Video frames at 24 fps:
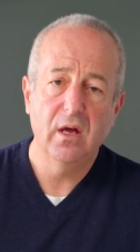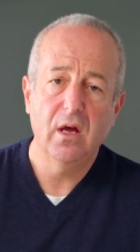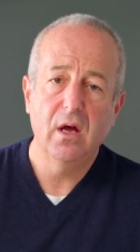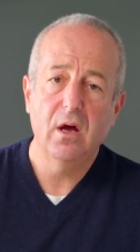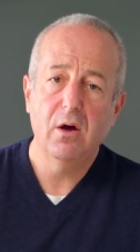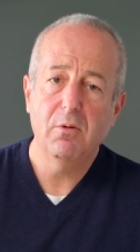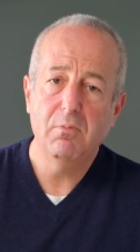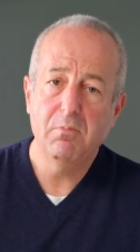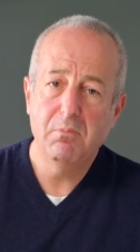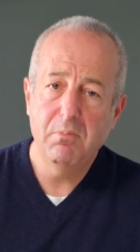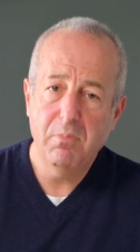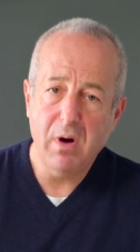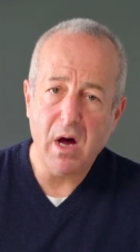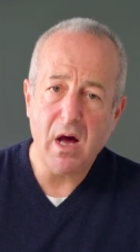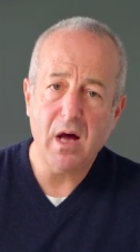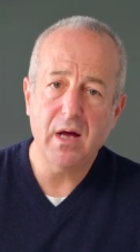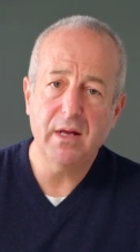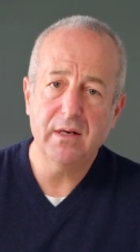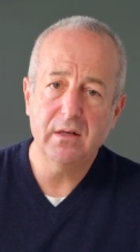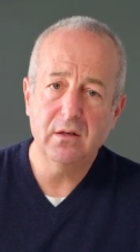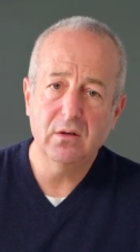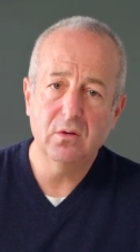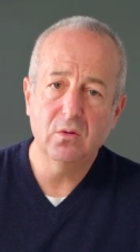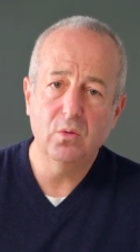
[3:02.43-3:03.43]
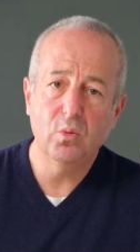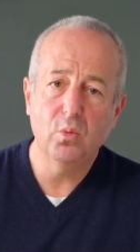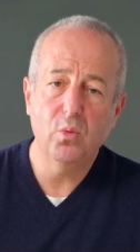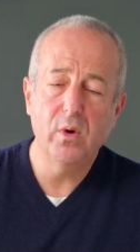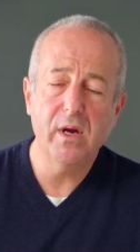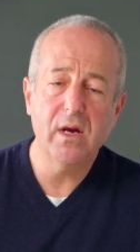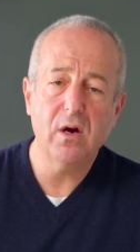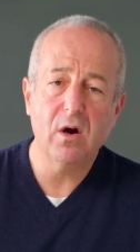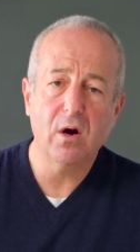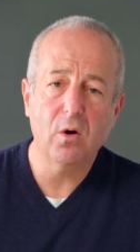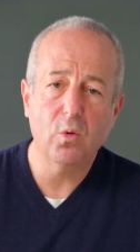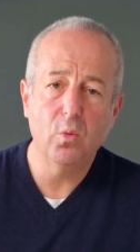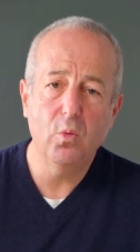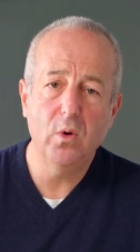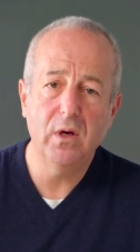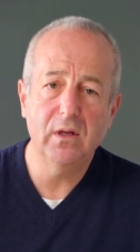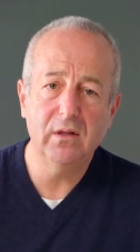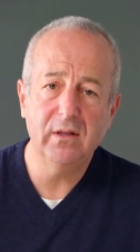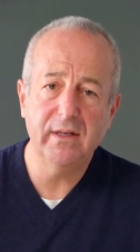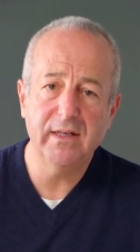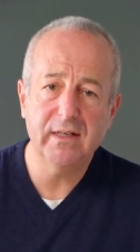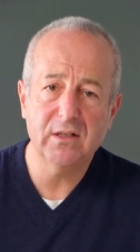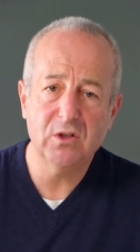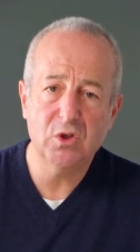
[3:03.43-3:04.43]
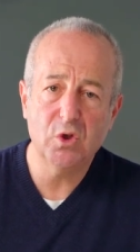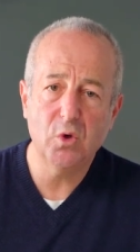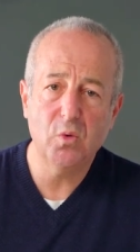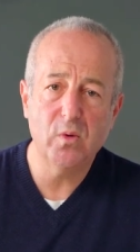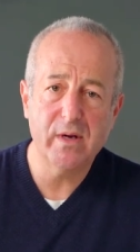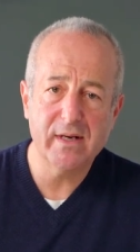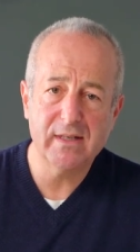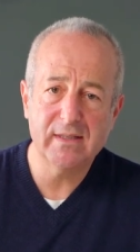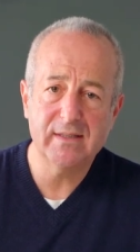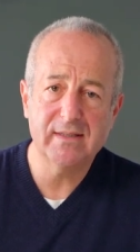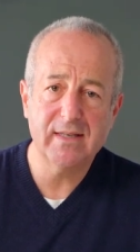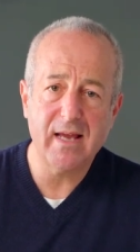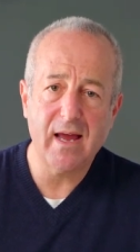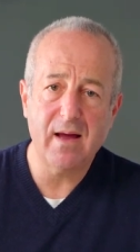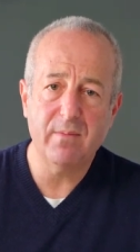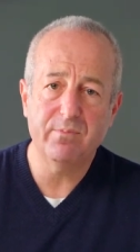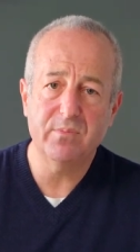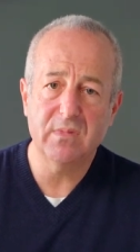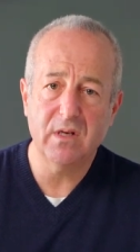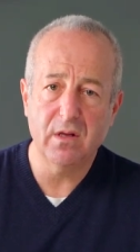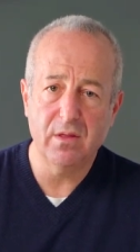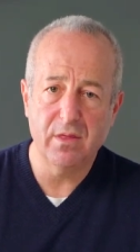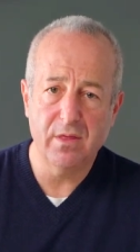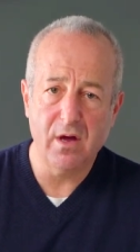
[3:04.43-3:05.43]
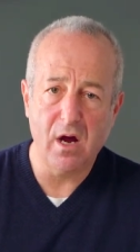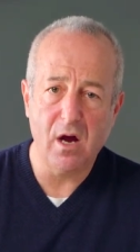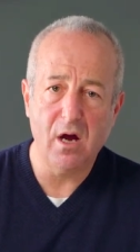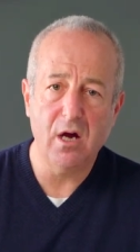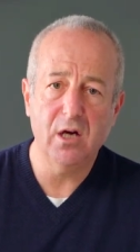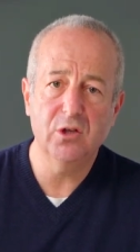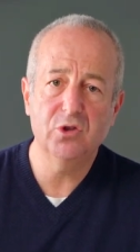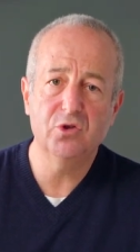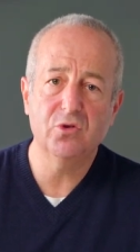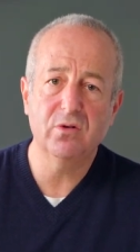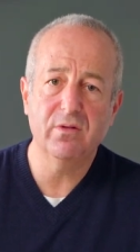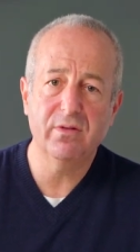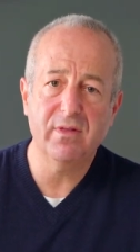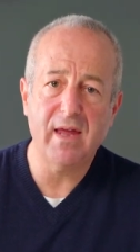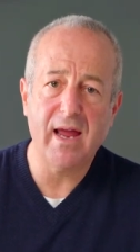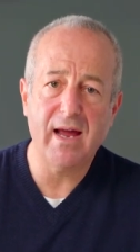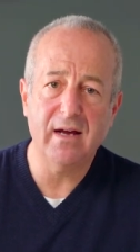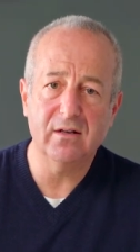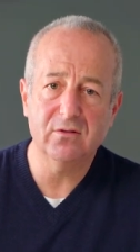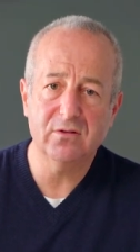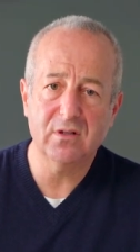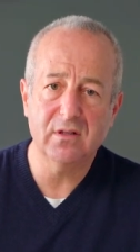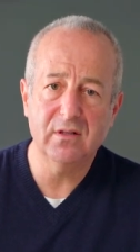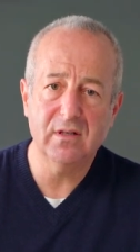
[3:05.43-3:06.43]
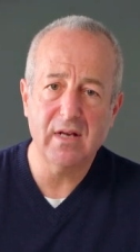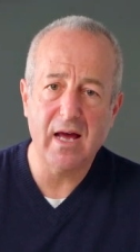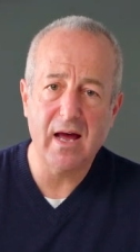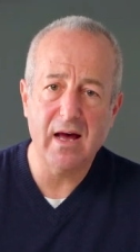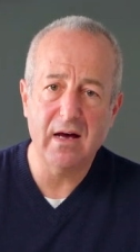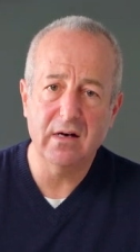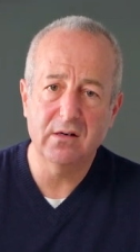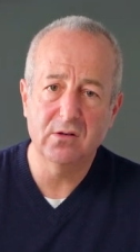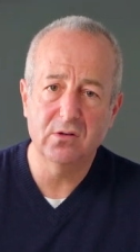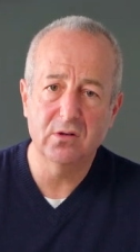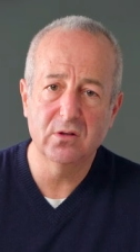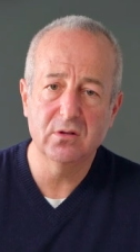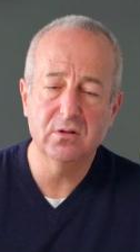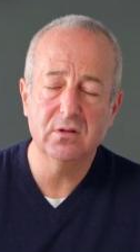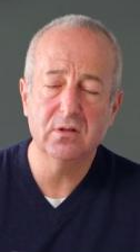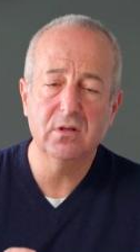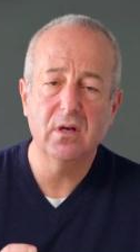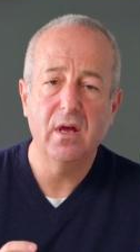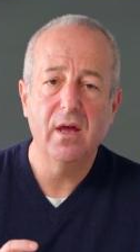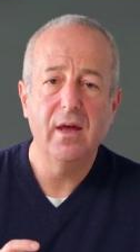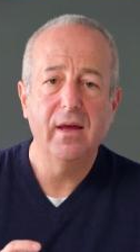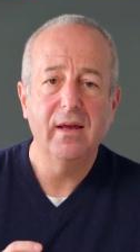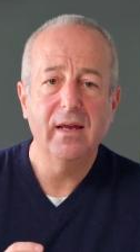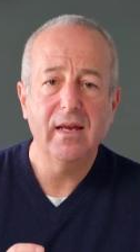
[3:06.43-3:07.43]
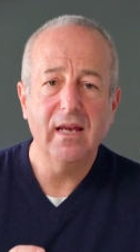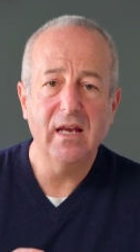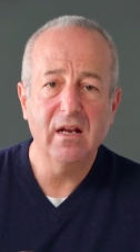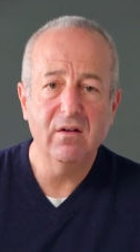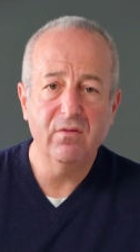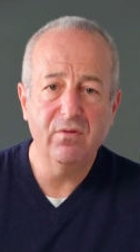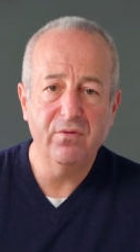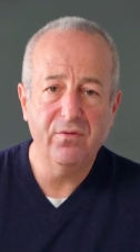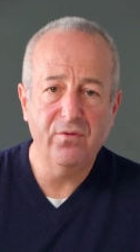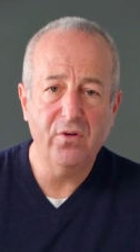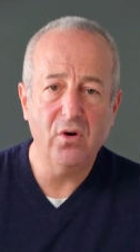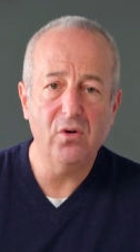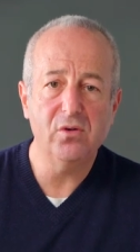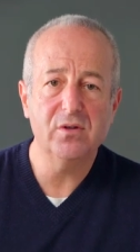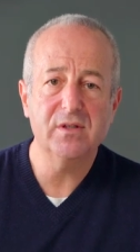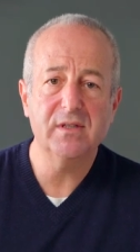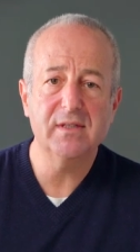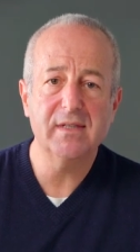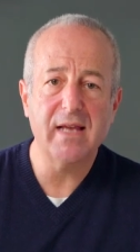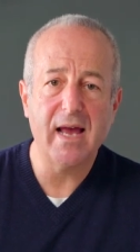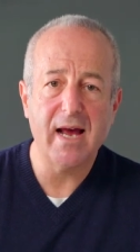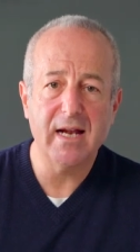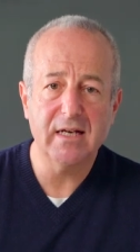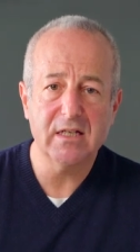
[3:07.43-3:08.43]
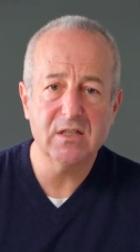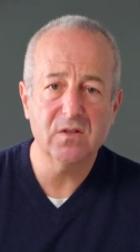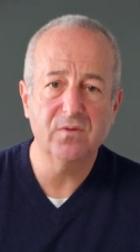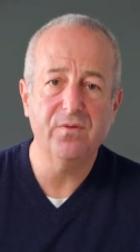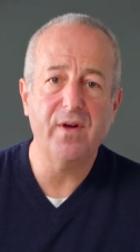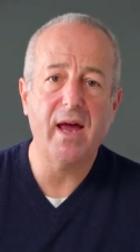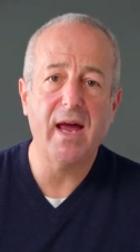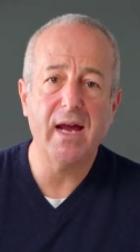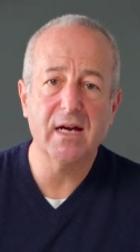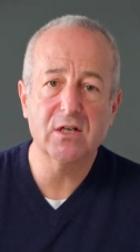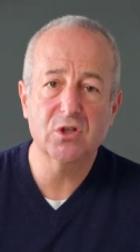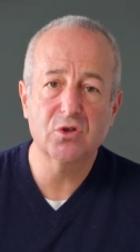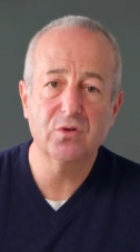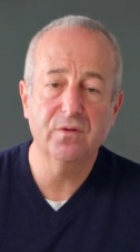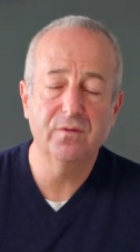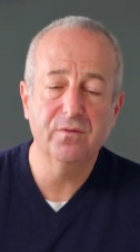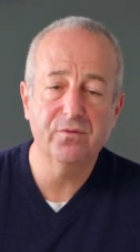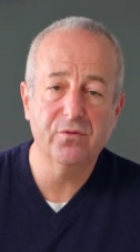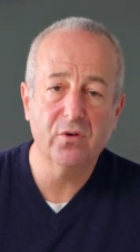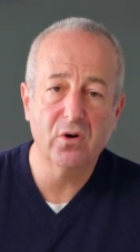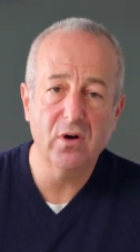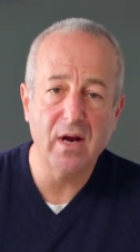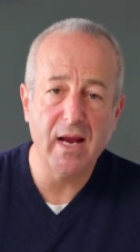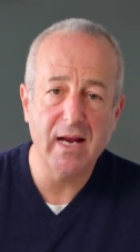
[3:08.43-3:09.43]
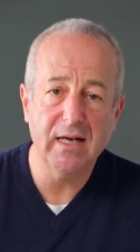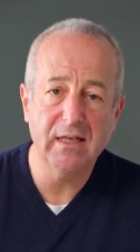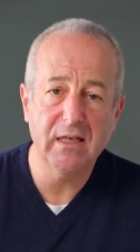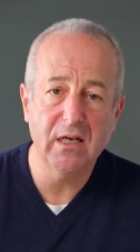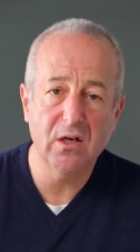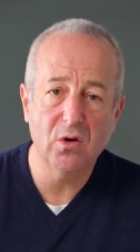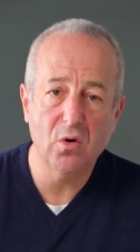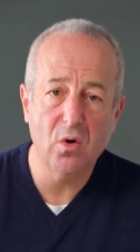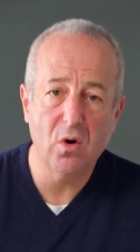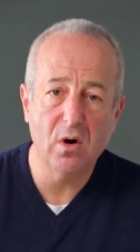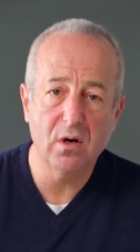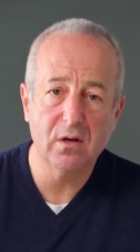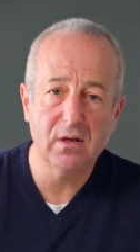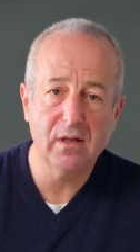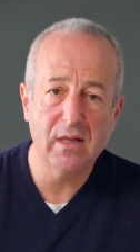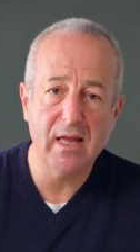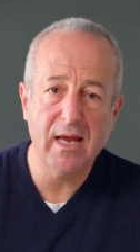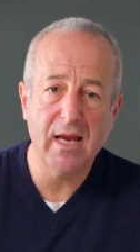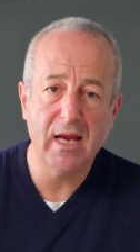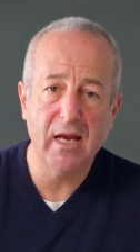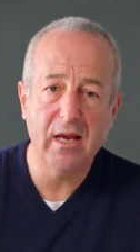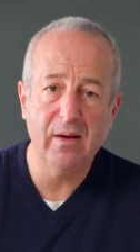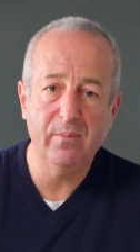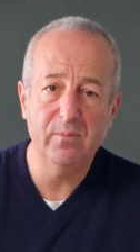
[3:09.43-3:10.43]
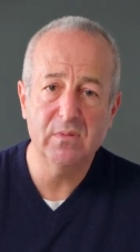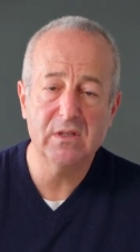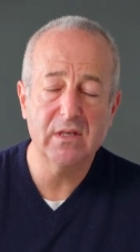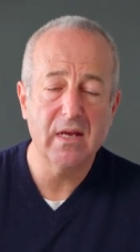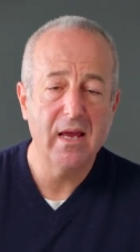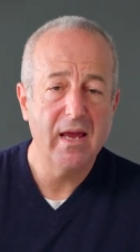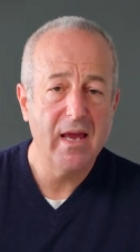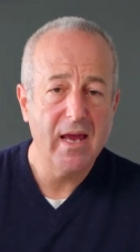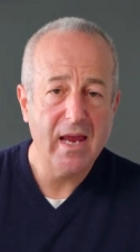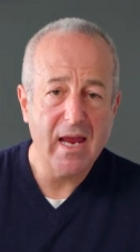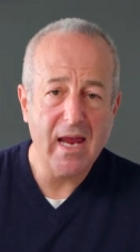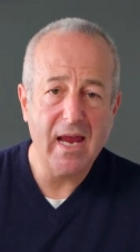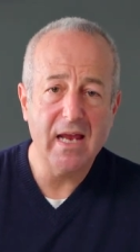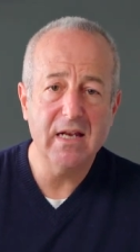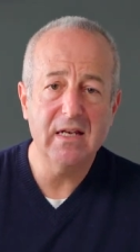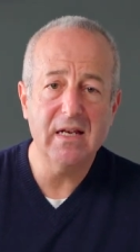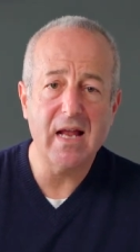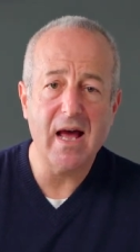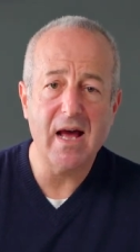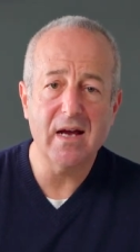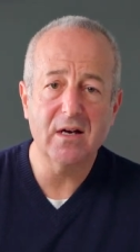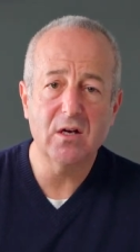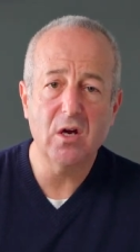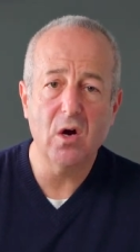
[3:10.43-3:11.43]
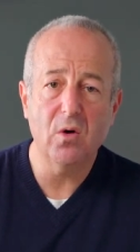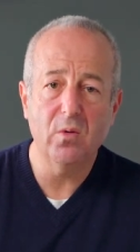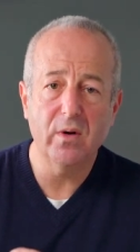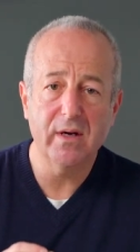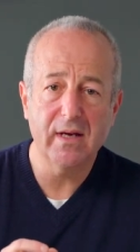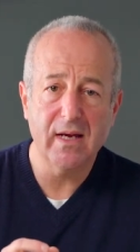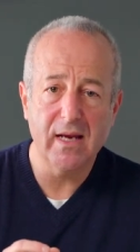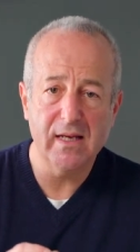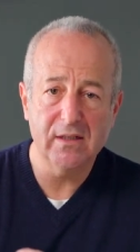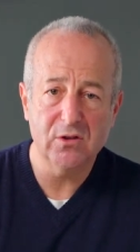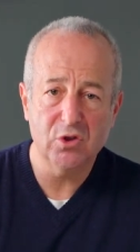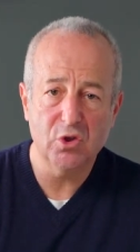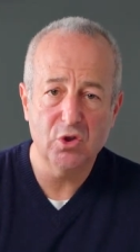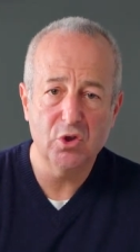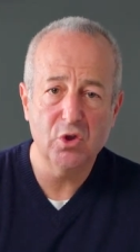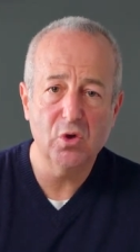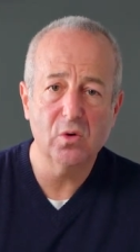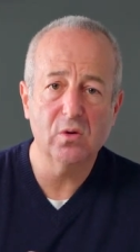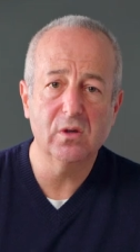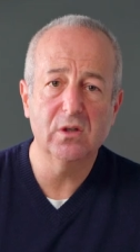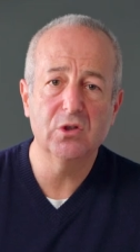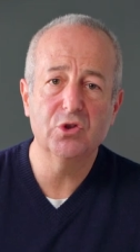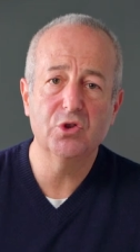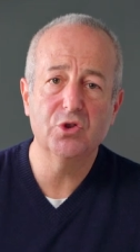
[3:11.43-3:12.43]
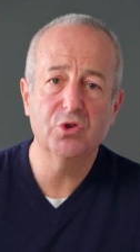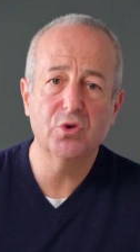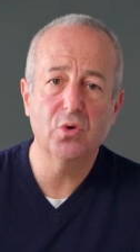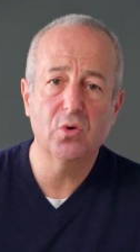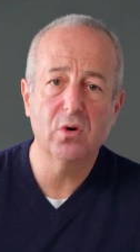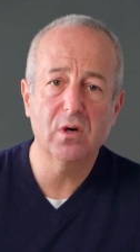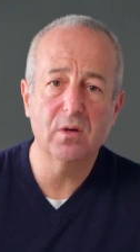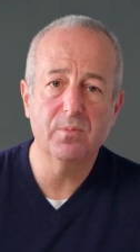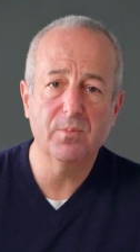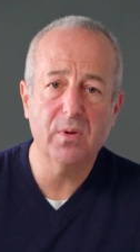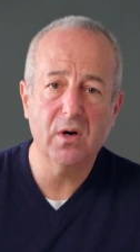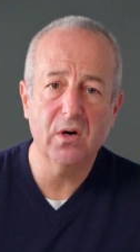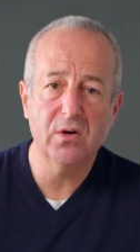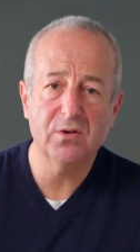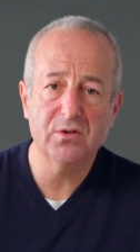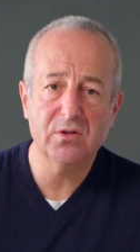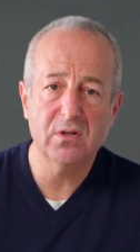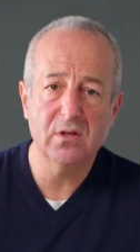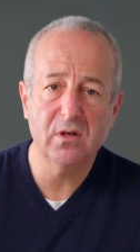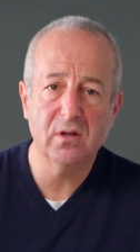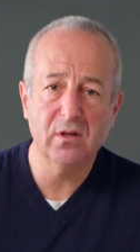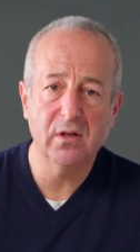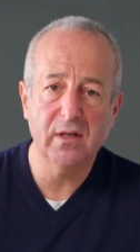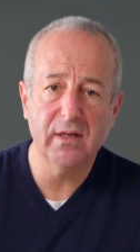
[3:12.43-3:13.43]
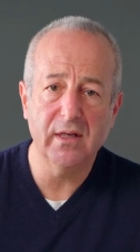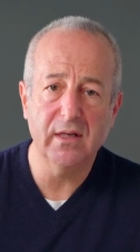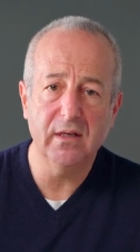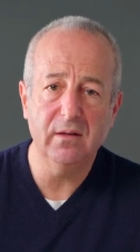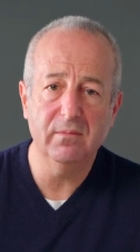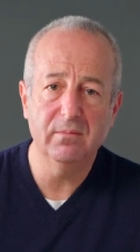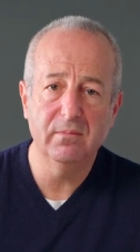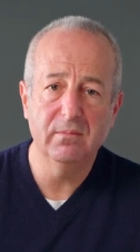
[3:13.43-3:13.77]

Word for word: but we are willing to accept the $100,000 in full satisfaction for any and all claims and not go against your insured personally.